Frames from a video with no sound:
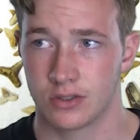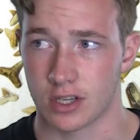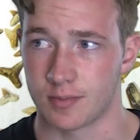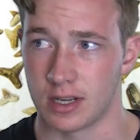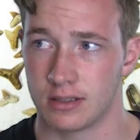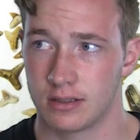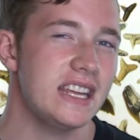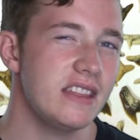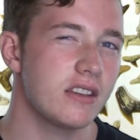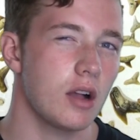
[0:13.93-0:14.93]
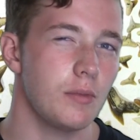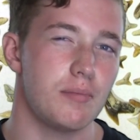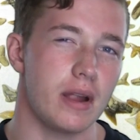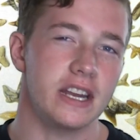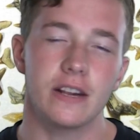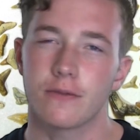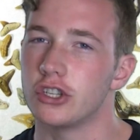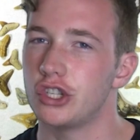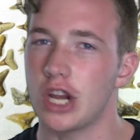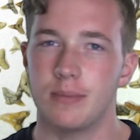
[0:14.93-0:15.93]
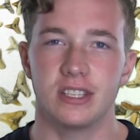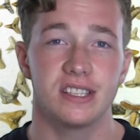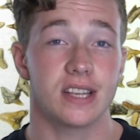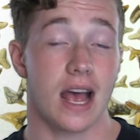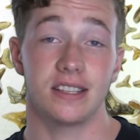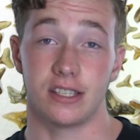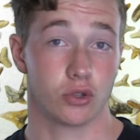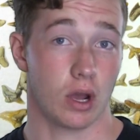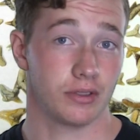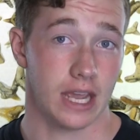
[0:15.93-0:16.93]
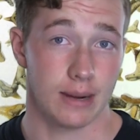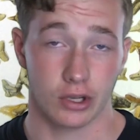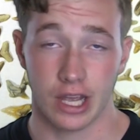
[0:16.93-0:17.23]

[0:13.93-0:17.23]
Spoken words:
Trust me. Teeth come in many different shapes and sizes throughout the animal